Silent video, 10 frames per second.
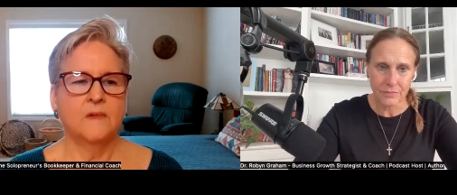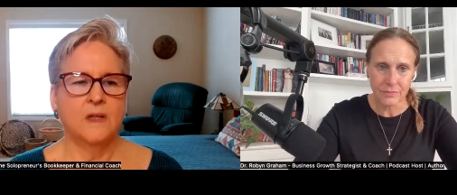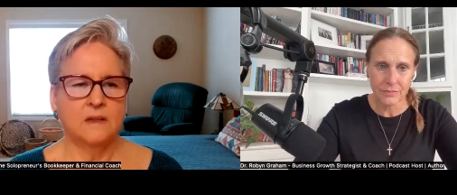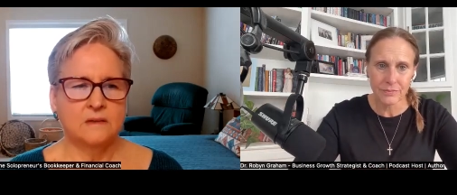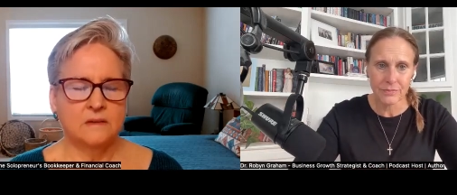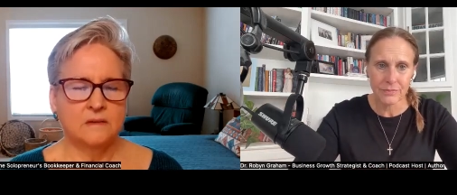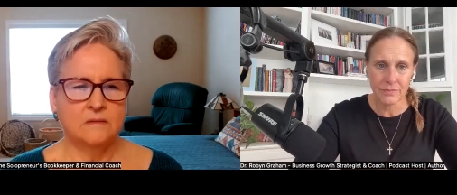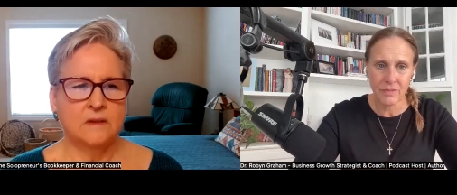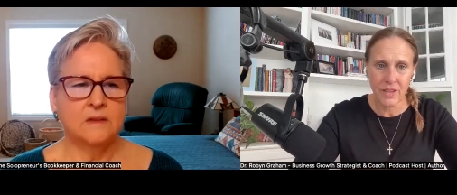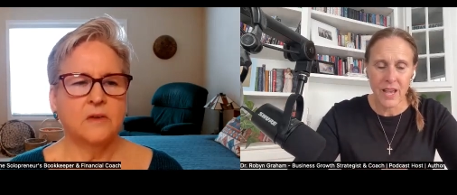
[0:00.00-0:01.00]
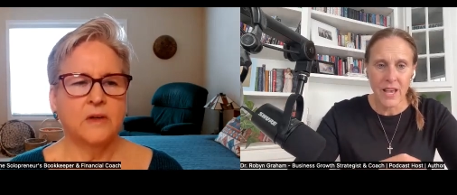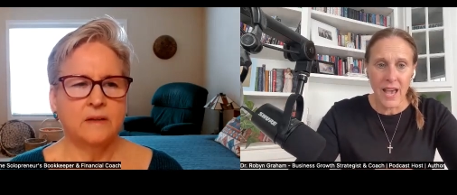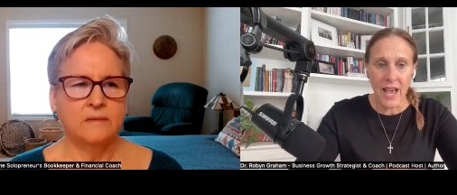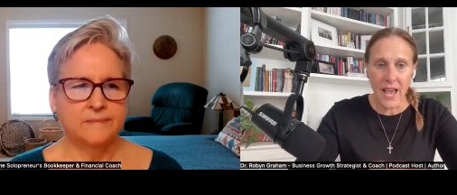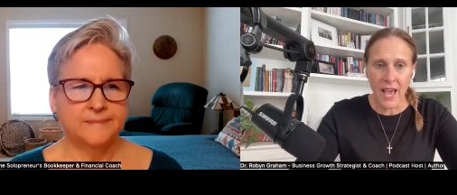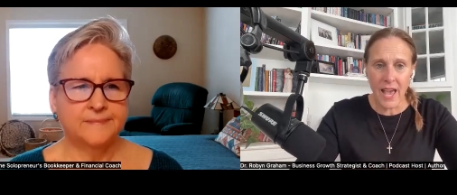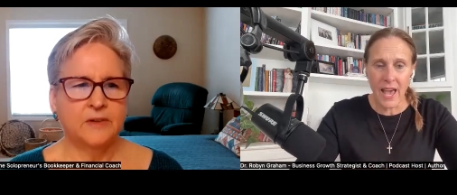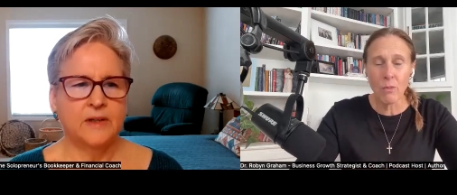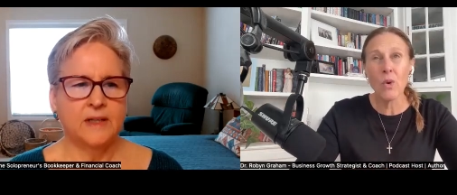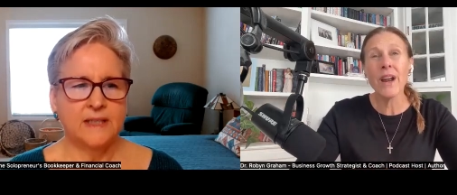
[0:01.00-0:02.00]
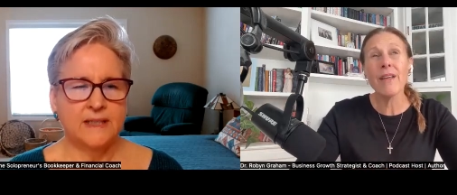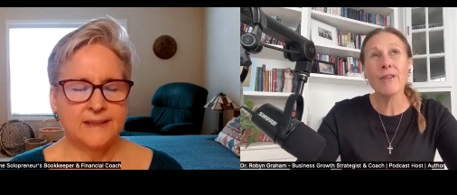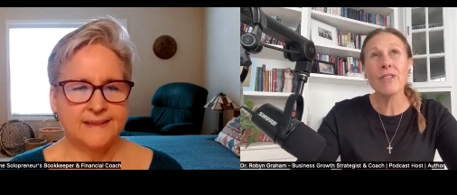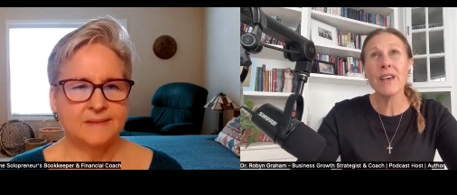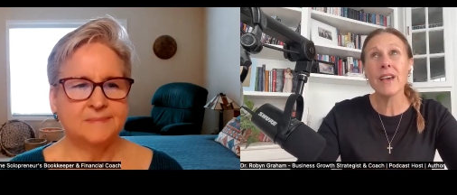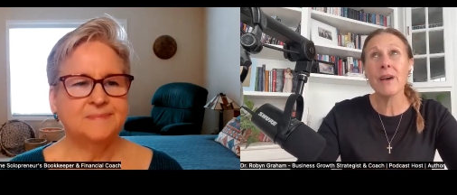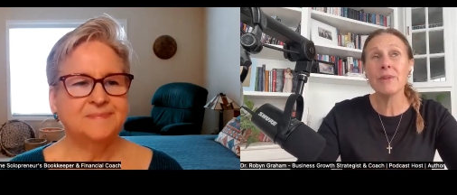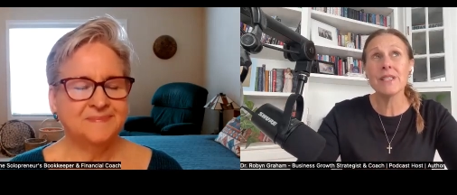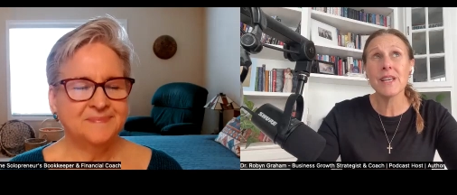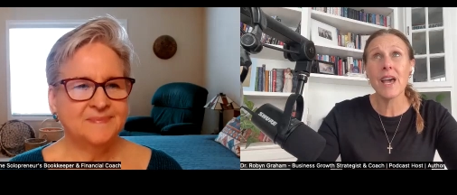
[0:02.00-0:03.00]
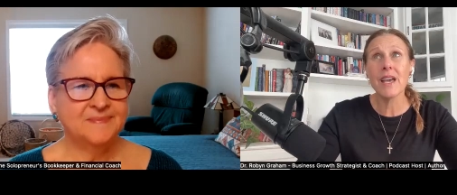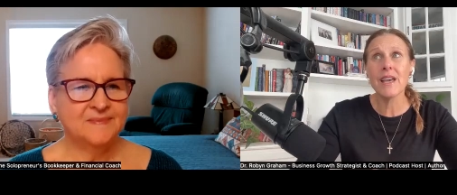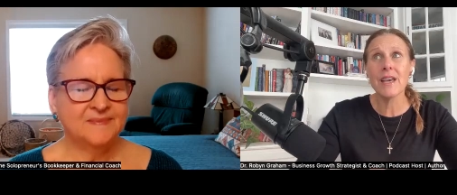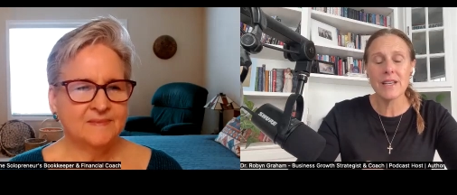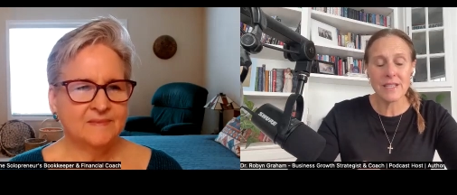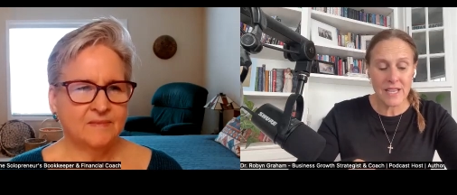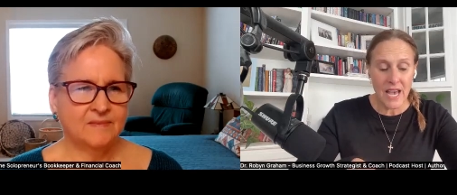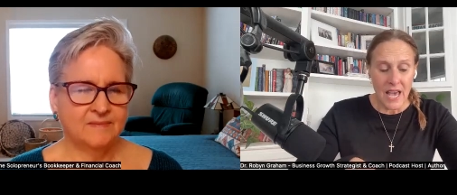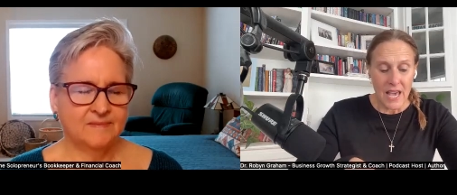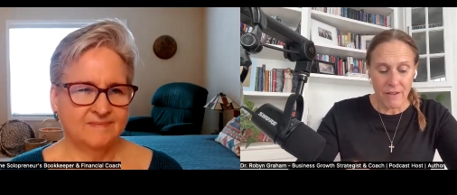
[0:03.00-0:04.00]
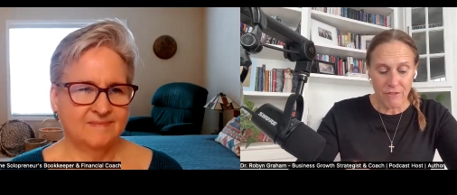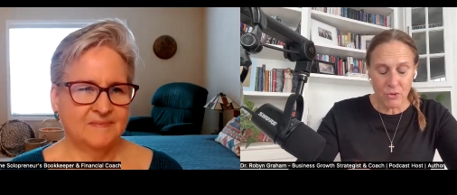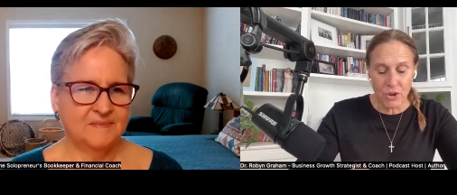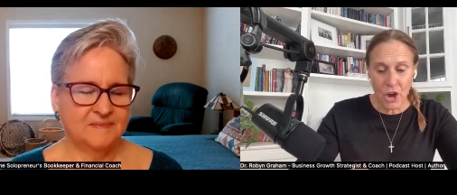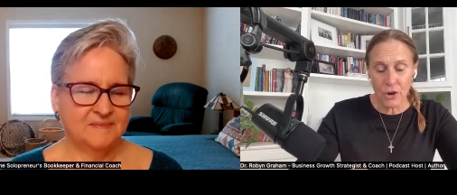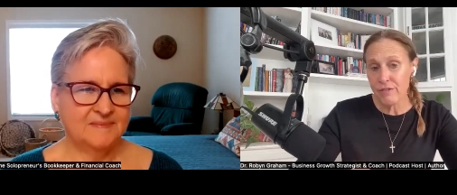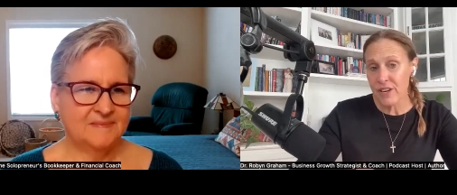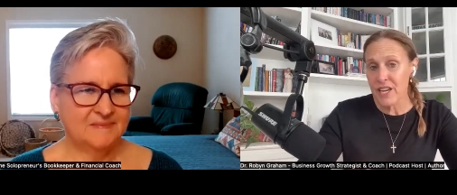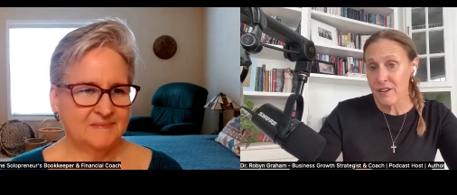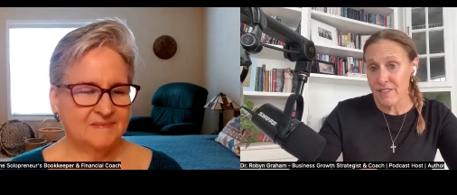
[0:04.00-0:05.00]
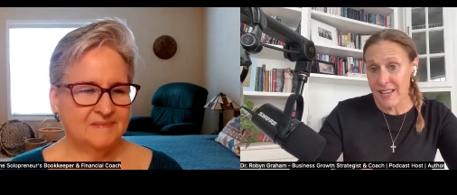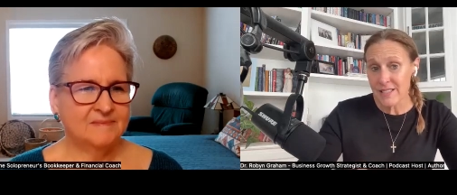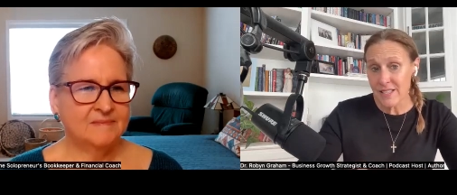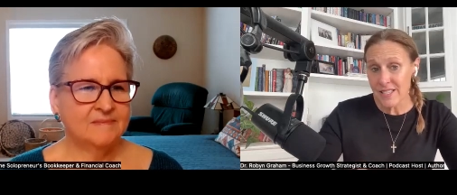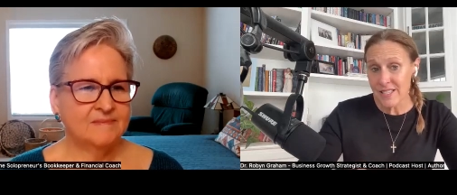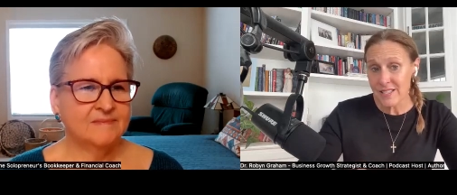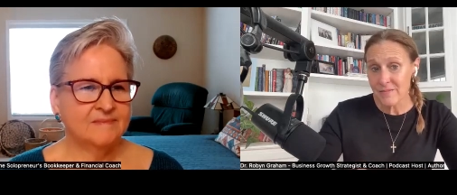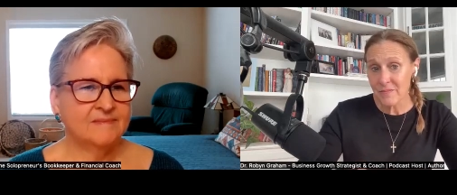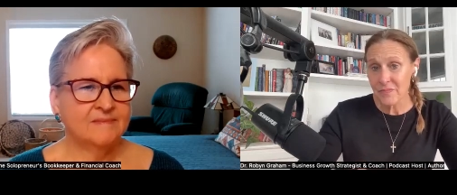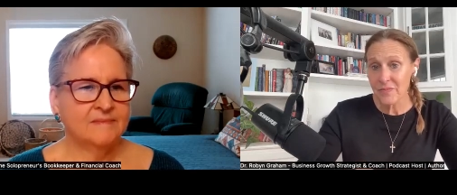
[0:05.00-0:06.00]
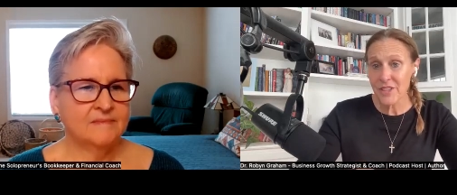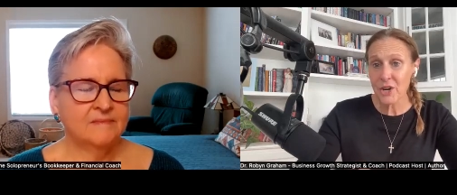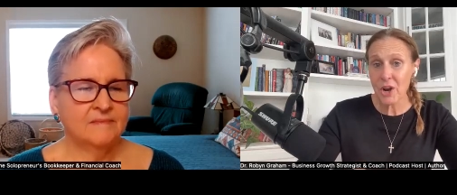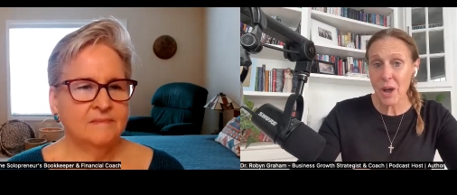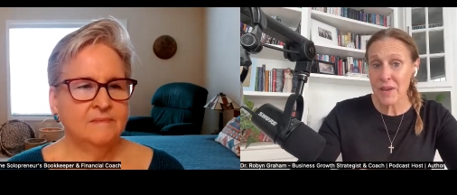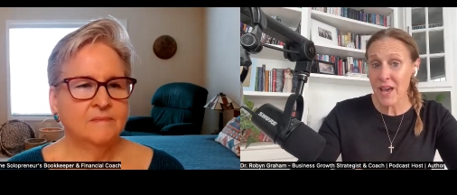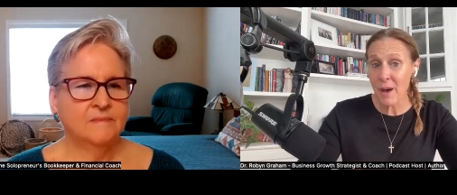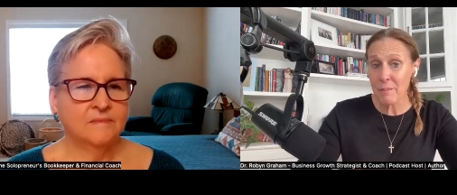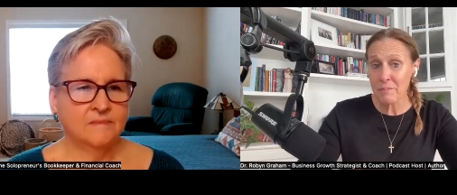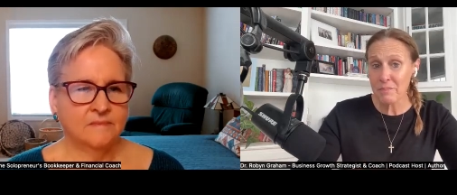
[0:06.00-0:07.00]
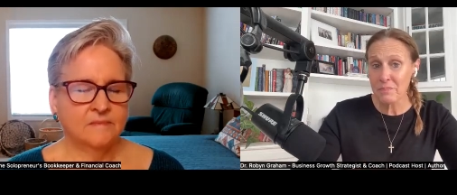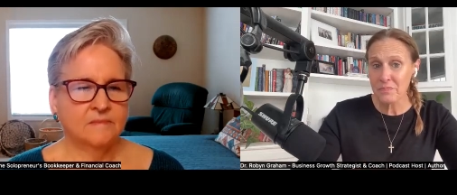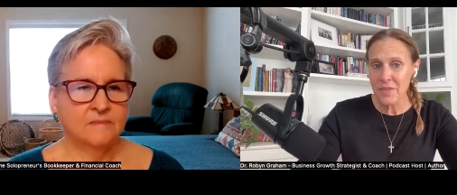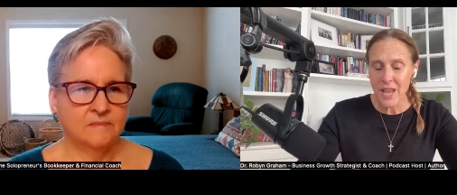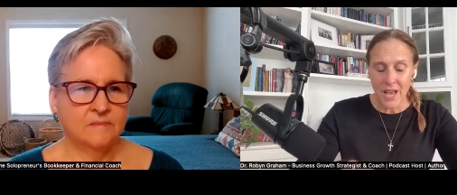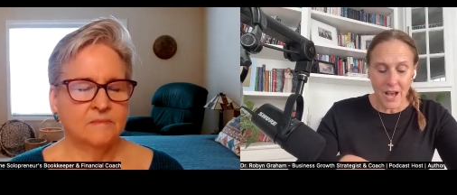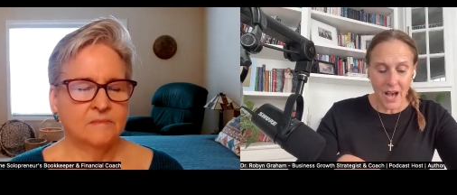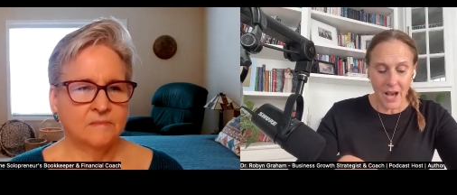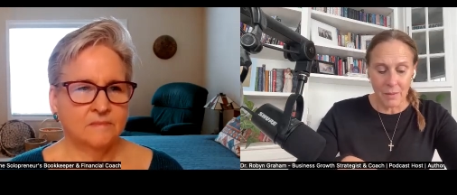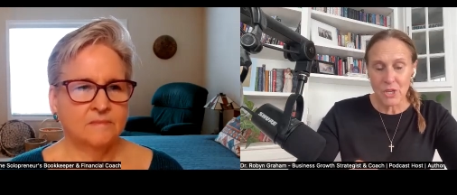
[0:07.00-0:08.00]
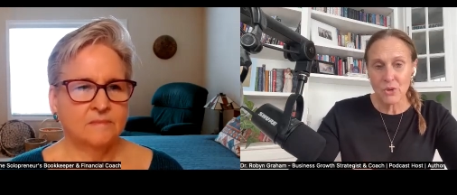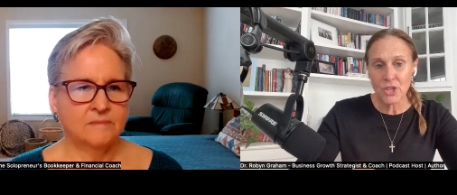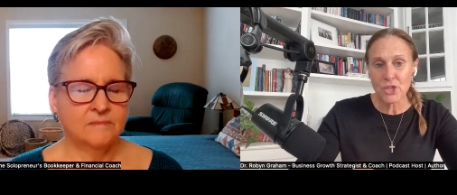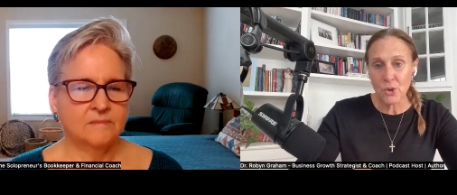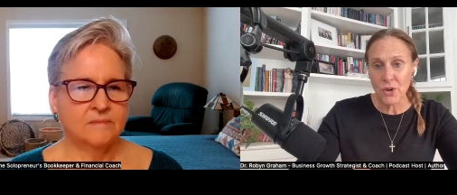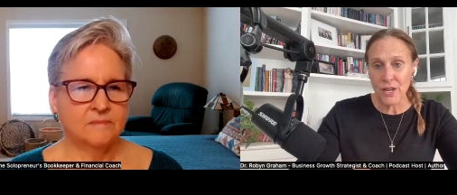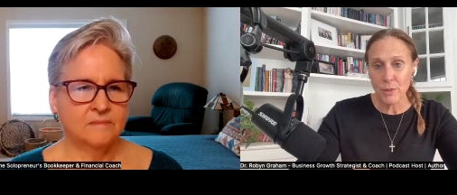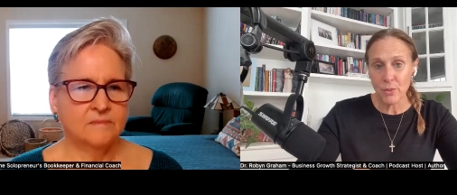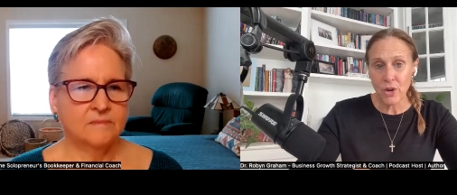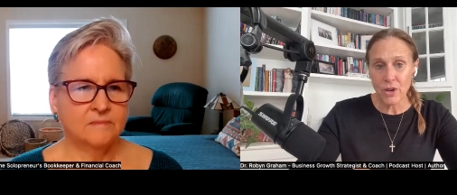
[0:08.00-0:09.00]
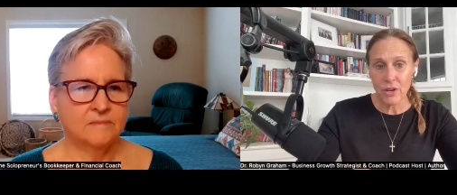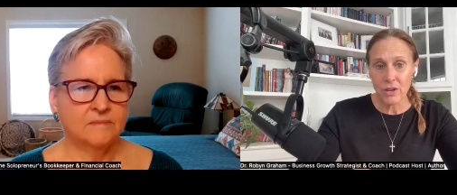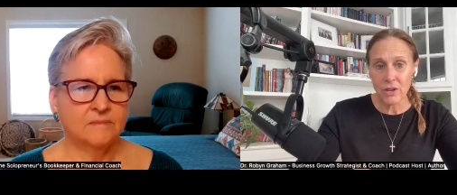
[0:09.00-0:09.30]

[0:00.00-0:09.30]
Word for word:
Speaker 1: Yes, that's great. And one other thing I would say is, if you know of any events that are coming up, you could donate the book